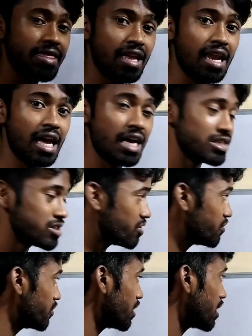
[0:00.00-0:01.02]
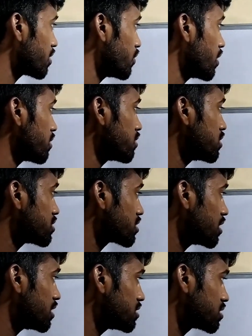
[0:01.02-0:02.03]
In the last we are going to
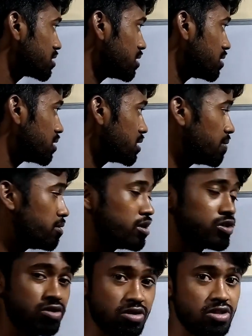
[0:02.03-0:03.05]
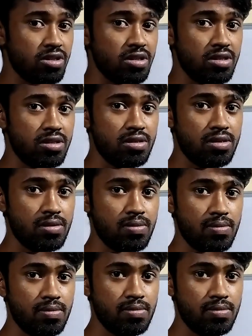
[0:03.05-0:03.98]
discuss WH questions.